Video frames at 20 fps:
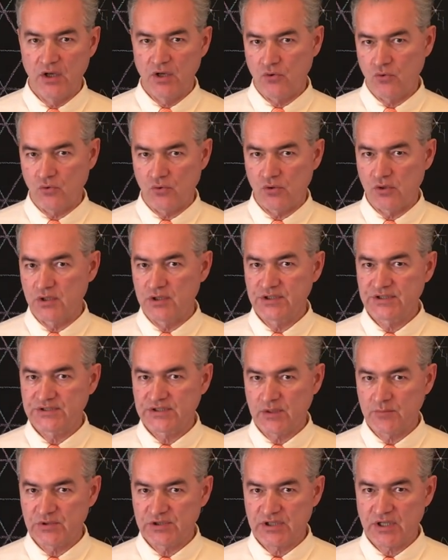or
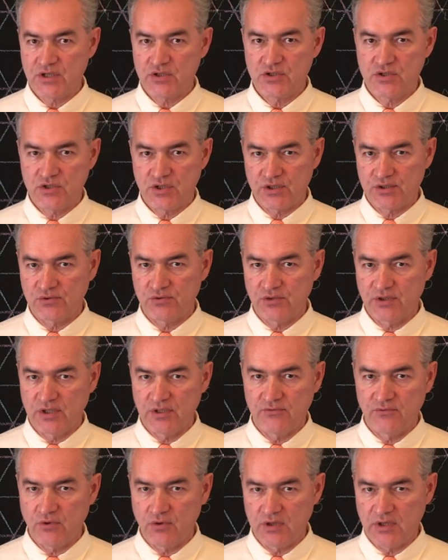some such, just to give
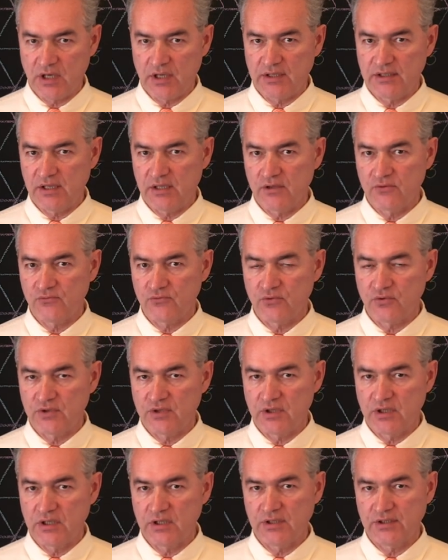you an idea for
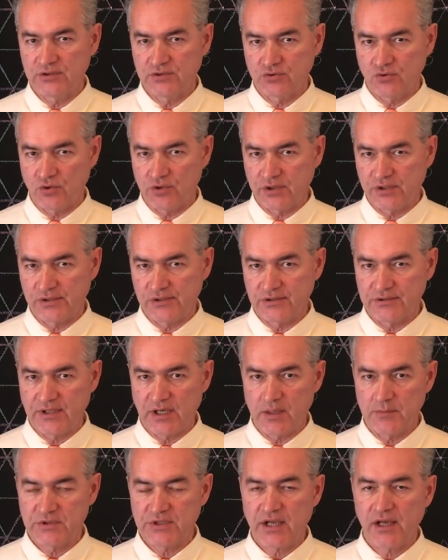the historical
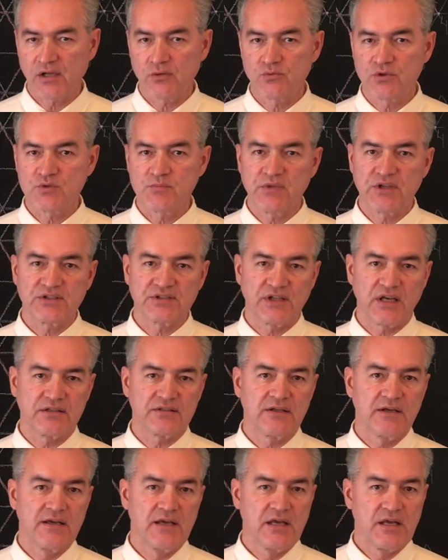time scale, which means that
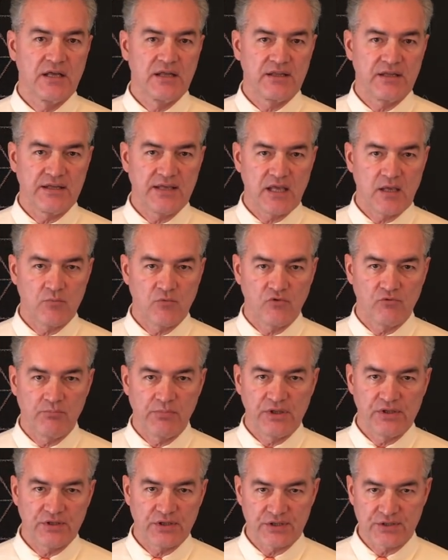the game of
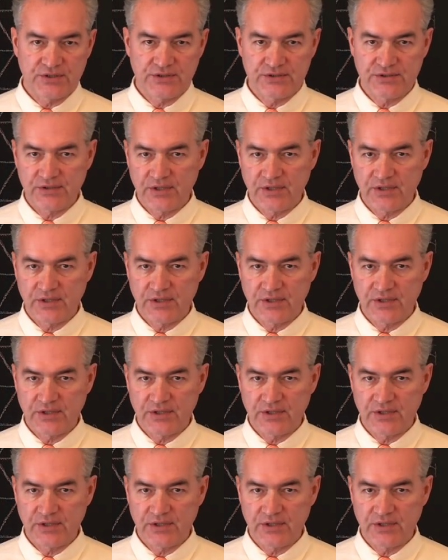billiards,